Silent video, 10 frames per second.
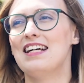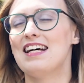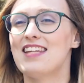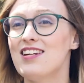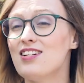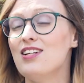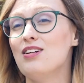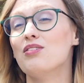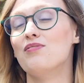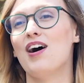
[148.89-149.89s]
essentially
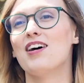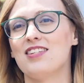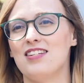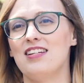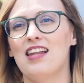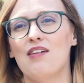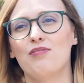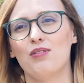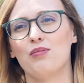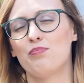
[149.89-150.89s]
university
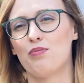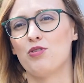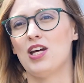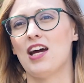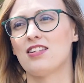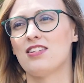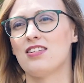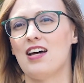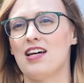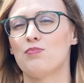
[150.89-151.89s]
level
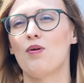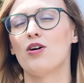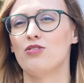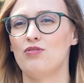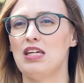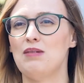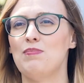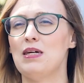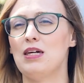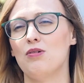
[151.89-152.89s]
projects as part of the
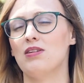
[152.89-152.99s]
EPQ,